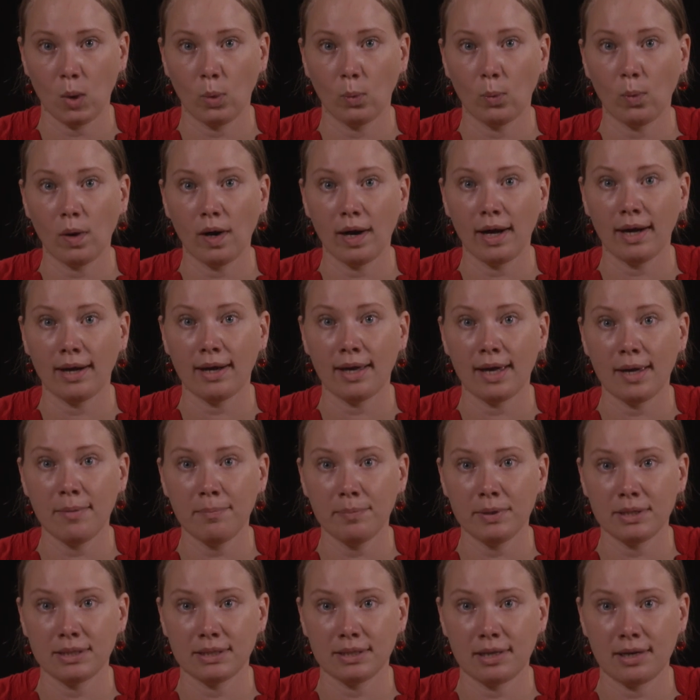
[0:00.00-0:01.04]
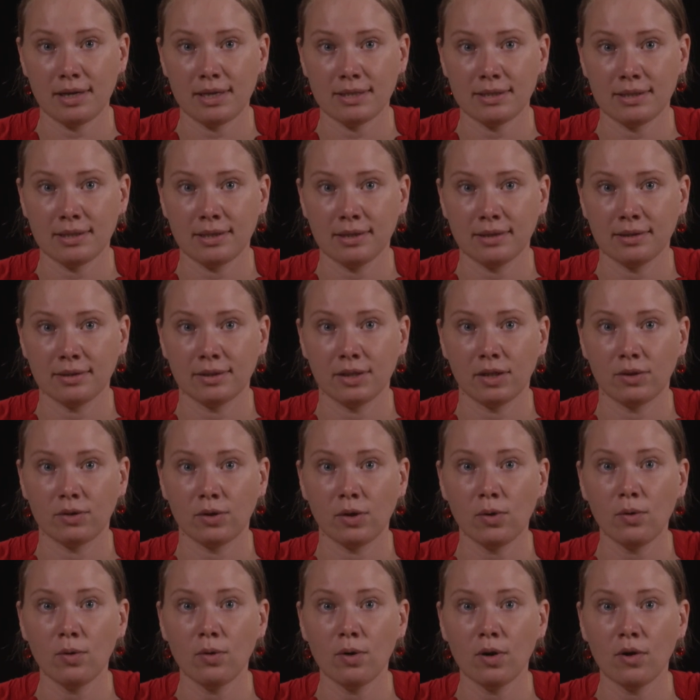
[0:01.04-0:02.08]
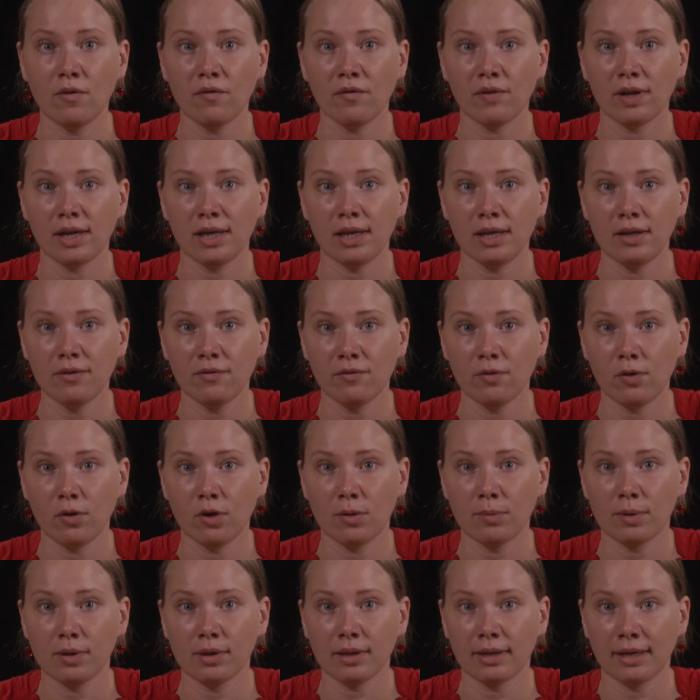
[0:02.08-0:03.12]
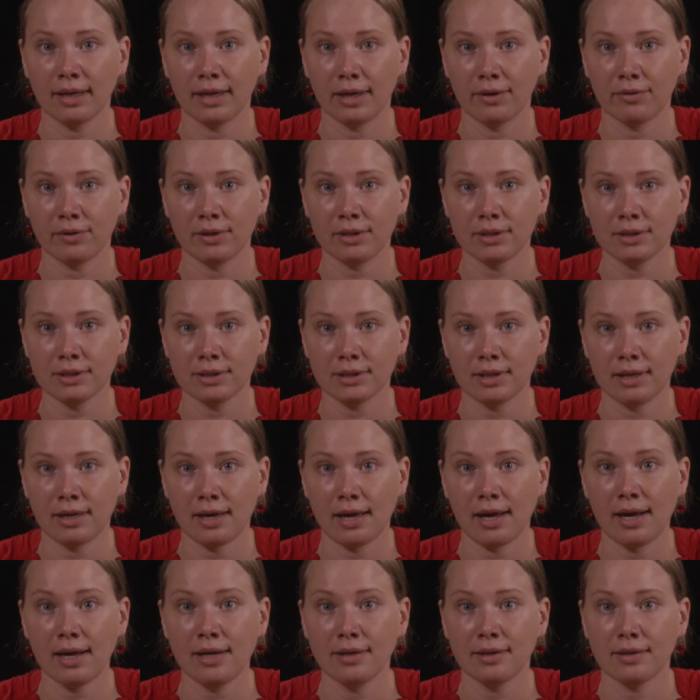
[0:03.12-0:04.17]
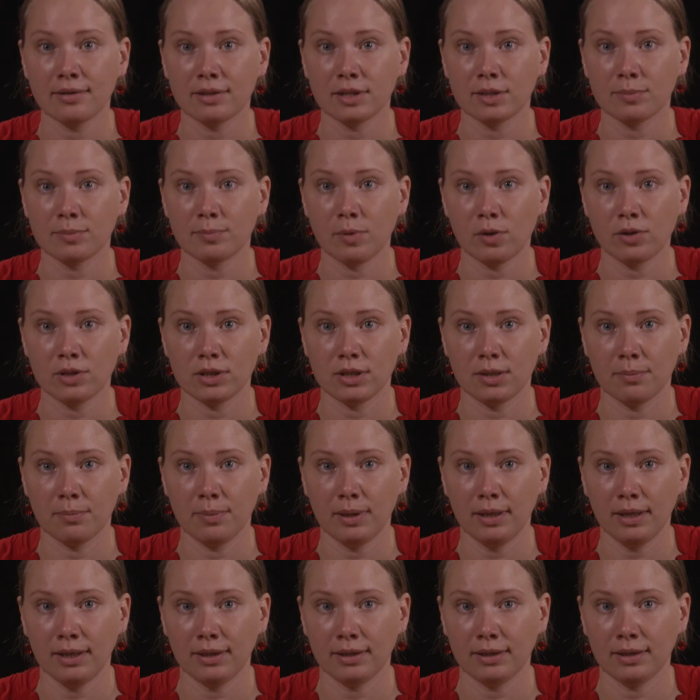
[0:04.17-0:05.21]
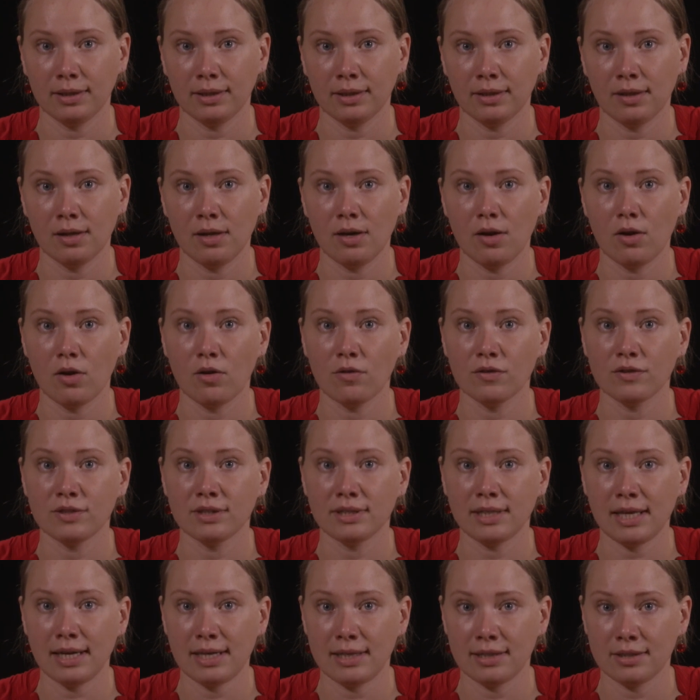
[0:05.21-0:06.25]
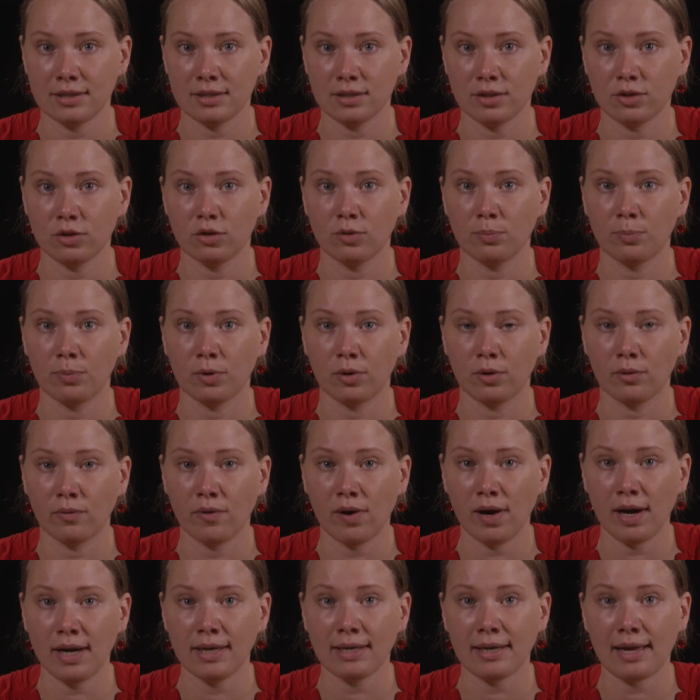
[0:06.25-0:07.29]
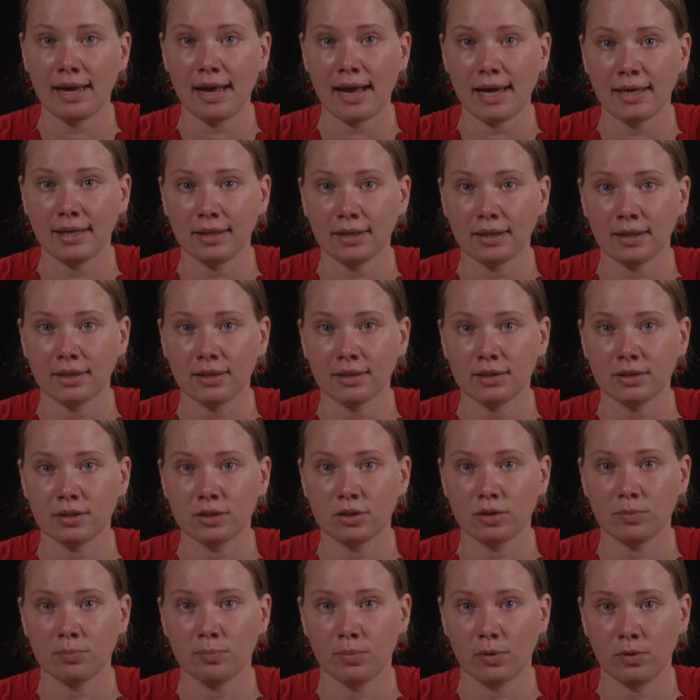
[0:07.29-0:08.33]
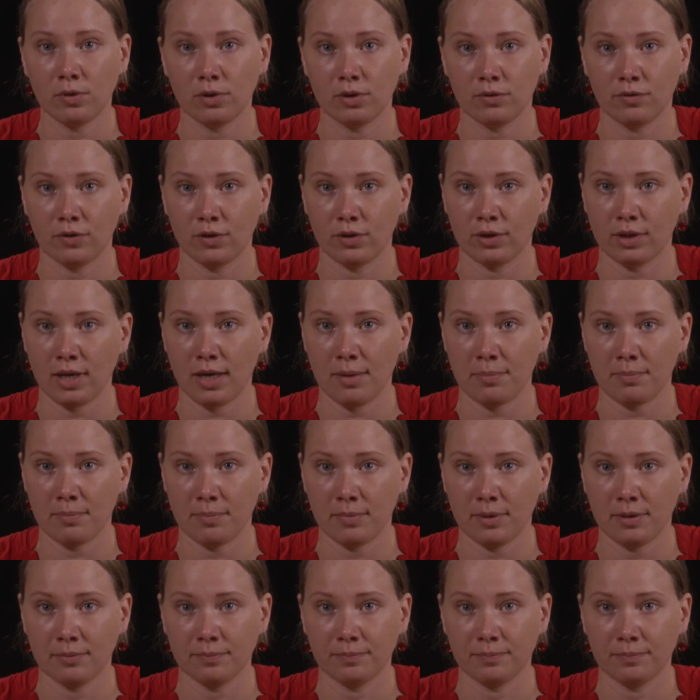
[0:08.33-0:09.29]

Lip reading: while emphasizing the role of informal carers and the responsibility of states to provide adequate support for them.